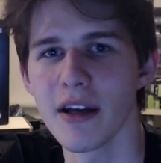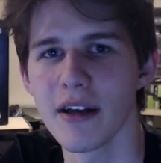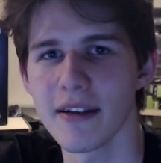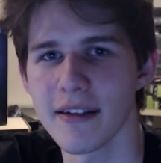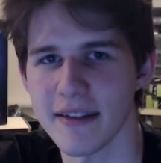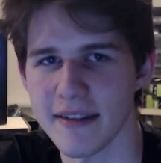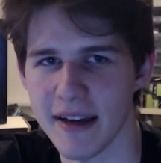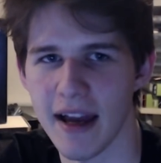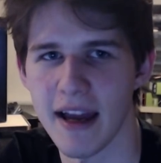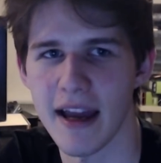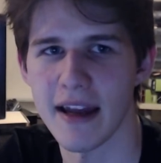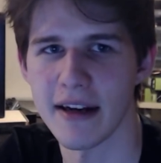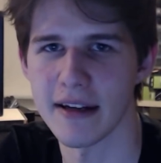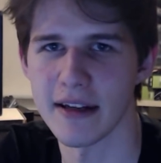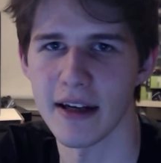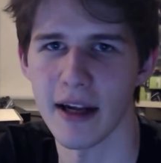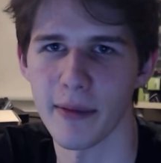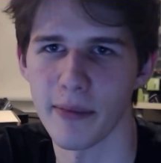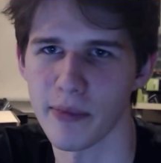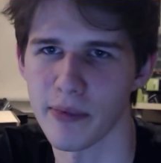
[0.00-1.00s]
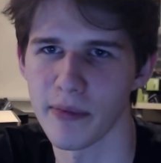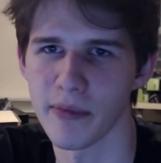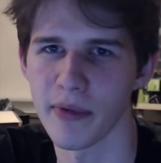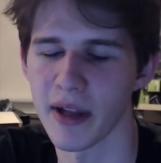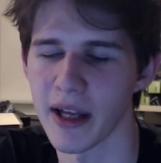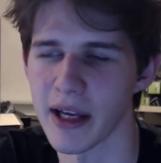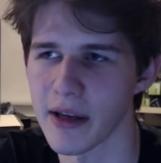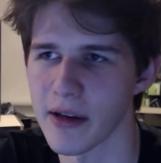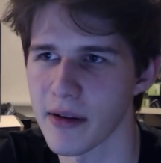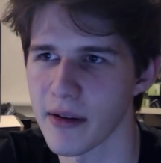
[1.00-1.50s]
Because I ended up,
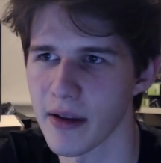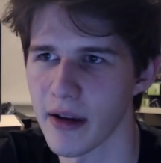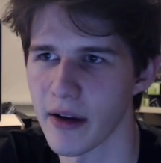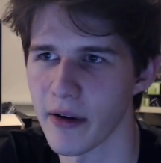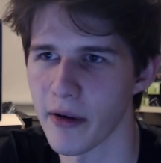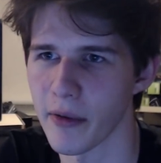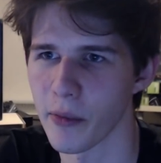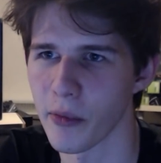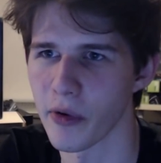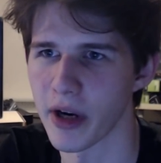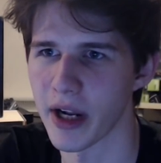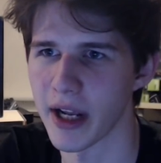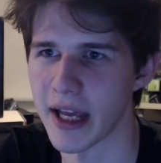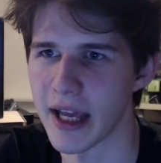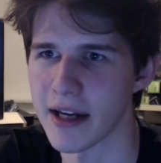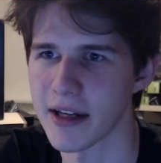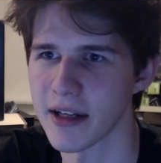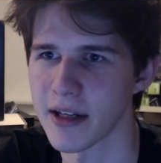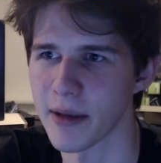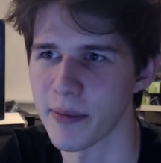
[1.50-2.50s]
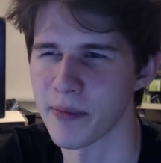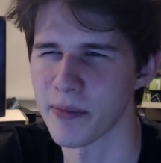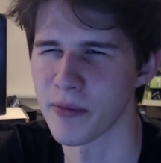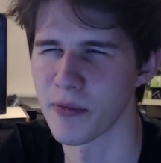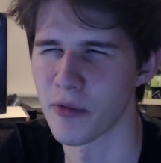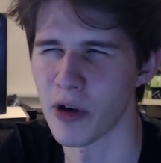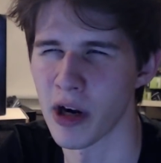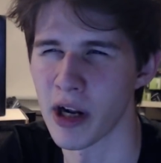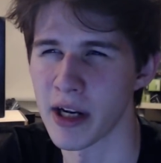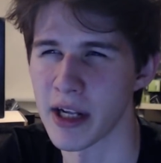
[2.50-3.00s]
like, what I ended up
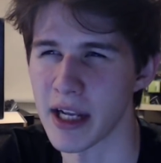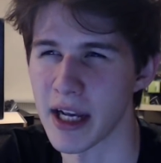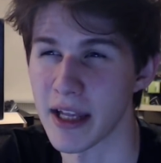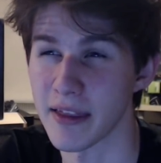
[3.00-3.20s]
running,